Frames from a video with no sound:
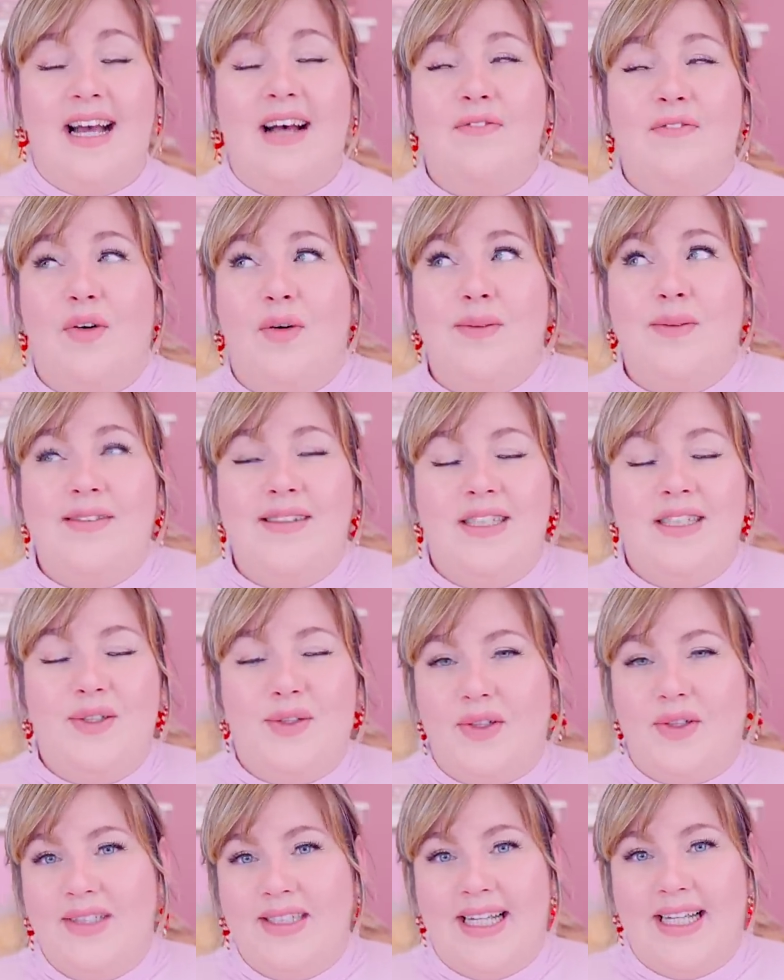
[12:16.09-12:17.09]
I've always
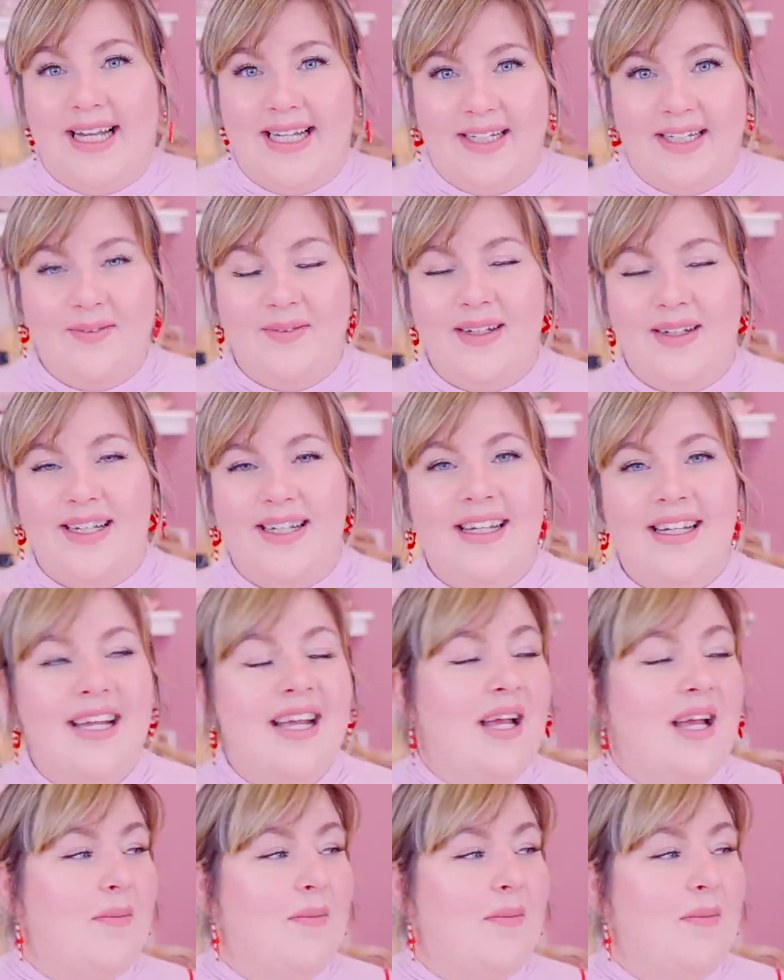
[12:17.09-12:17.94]
enjoyed it anyway,